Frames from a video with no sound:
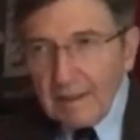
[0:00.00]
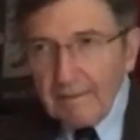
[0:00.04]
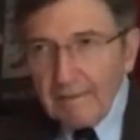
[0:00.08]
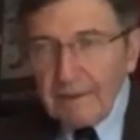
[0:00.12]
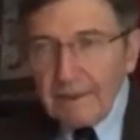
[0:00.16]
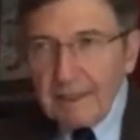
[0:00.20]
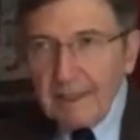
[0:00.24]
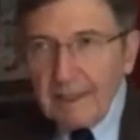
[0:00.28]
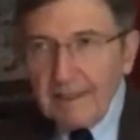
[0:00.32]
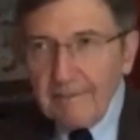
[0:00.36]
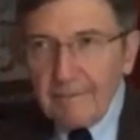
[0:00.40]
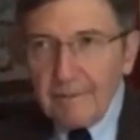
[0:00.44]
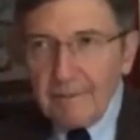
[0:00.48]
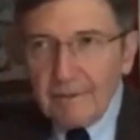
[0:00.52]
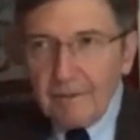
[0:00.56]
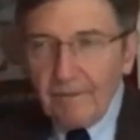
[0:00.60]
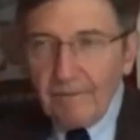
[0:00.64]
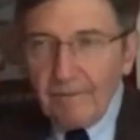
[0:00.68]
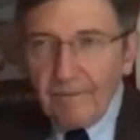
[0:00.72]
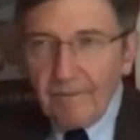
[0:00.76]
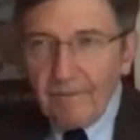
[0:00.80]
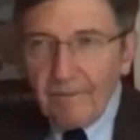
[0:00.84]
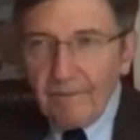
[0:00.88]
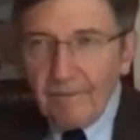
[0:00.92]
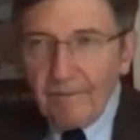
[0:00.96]
For them
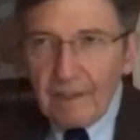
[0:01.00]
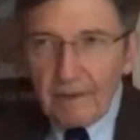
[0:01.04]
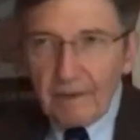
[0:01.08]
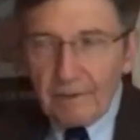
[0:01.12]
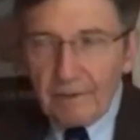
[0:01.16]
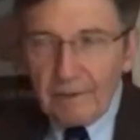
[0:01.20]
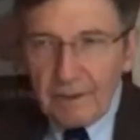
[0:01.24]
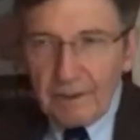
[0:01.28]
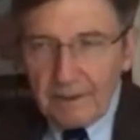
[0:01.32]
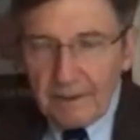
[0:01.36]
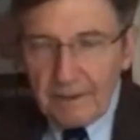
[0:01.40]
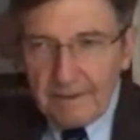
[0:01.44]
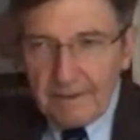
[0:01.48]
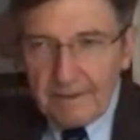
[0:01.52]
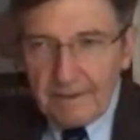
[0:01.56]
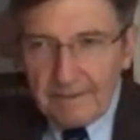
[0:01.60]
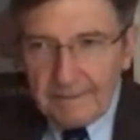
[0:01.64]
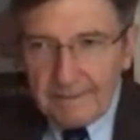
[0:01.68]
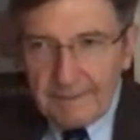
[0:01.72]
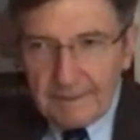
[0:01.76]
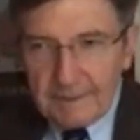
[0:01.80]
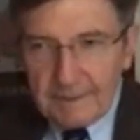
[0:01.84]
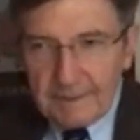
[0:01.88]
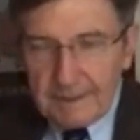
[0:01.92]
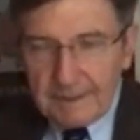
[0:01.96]
to follow it,
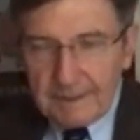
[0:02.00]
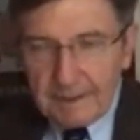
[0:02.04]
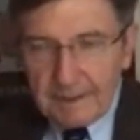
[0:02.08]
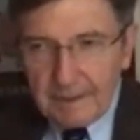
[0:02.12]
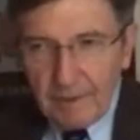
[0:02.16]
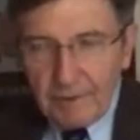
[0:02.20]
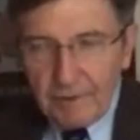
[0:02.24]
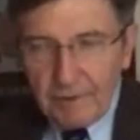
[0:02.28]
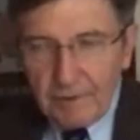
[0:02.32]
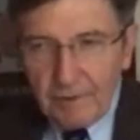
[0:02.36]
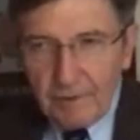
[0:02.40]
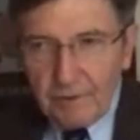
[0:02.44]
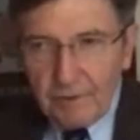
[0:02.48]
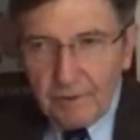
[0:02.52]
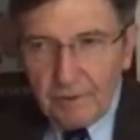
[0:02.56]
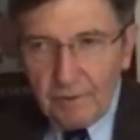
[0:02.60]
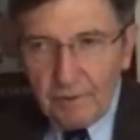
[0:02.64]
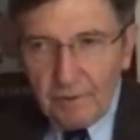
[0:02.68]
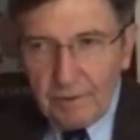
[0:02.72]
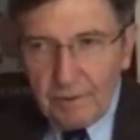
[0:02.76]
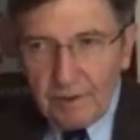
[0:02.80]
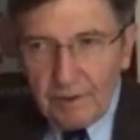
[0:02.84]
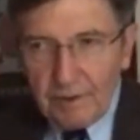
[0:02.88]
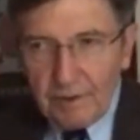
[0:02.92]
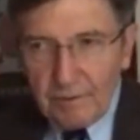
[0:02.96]
what you're
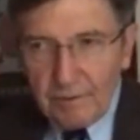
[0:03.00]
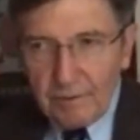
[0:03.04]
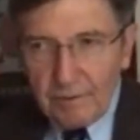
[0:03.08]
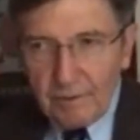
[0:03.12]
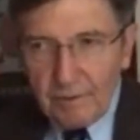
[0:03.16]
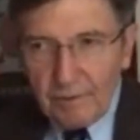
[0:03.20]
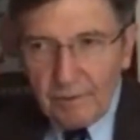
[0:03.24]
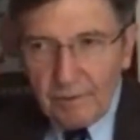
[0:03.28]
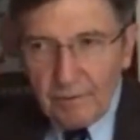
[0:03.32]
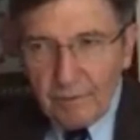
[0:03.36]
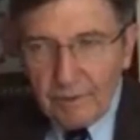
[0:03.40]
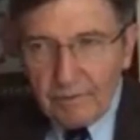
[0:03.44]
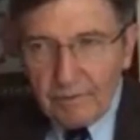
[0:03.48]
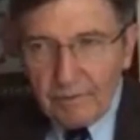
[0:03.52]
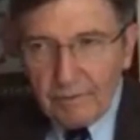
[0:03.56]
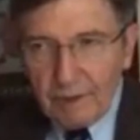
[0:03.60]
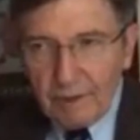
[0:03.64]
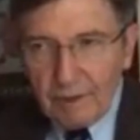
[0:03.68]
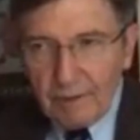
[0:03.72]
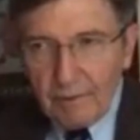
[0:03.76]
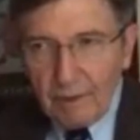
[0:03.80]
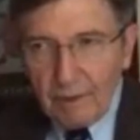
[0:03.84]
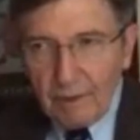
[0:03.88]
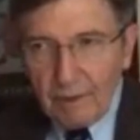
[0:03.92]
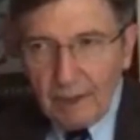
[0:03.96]
doing would
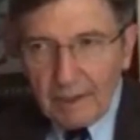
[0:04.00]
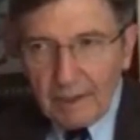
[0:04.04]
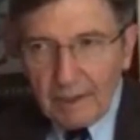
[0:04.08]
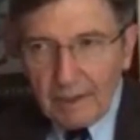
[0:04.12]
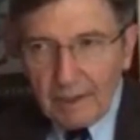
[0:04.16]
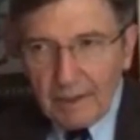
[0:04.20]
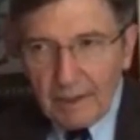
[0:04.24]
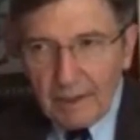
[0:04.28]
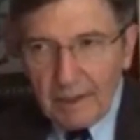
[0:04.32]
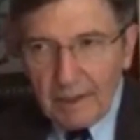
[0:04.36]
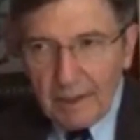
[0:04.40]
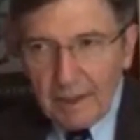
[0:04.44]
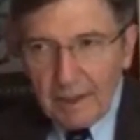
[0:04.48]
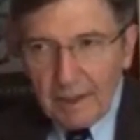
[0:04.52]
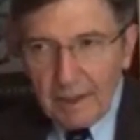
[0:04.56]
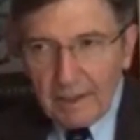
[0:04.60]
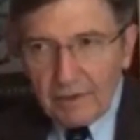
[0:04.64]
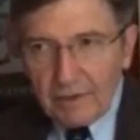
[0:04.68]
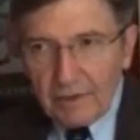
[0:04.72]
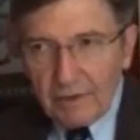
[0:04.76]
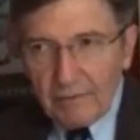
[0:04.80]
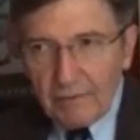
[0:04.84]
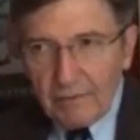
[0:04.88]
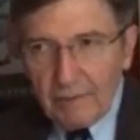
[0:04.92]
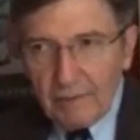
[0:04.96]
require a
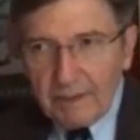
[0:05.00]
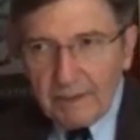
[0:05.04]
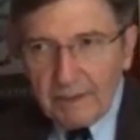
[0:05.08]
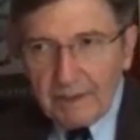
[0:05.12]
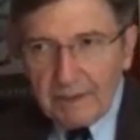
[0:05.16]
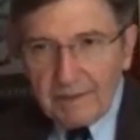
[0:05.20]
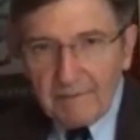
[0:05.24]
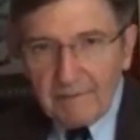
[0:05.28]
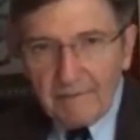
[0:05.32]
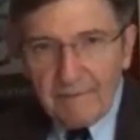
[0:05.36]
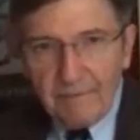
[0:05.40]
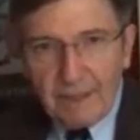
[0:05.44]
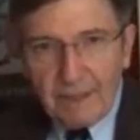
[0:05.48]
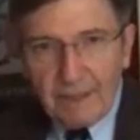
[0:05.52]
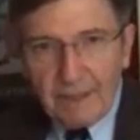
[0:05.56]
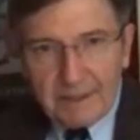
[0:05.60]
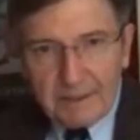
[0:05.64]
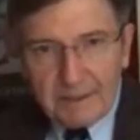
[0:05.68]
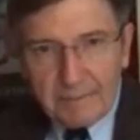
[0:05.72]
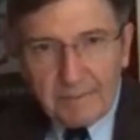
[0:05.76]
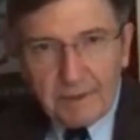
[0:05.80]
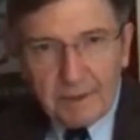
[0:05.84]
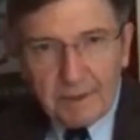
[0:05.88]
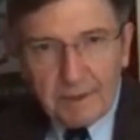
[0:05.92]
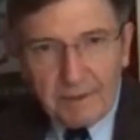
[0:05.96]
tremendous
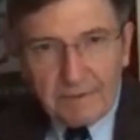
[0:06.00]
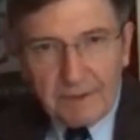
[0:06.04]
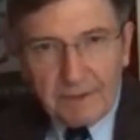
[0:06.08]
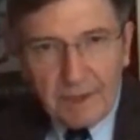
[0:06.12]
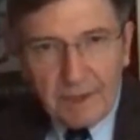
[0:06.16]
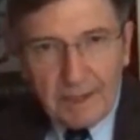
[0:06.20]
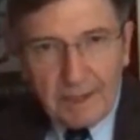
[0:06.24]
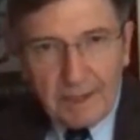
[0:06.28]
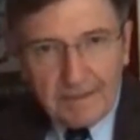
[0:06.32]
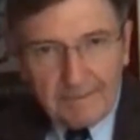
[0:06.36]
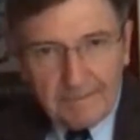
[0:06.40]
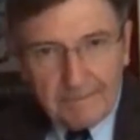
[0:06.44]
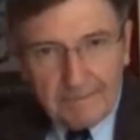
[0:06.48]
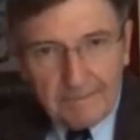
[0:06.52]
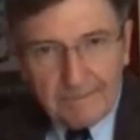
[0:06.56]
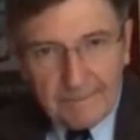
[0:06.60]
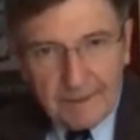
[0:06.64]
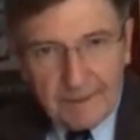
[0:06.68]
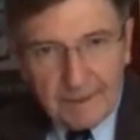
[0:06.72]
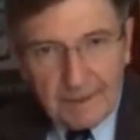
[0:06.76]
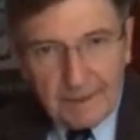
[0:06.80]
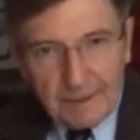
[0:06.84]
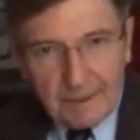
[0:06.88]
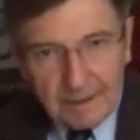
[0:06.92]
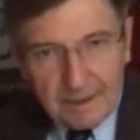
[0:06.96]
investment of time.
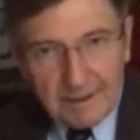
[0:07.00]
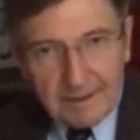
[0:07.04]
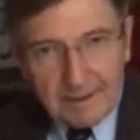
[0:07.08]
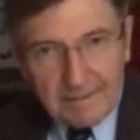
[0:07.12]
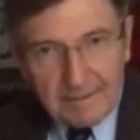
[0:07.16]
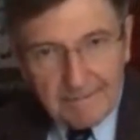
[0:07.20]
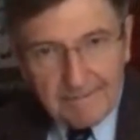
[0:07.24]
Yes.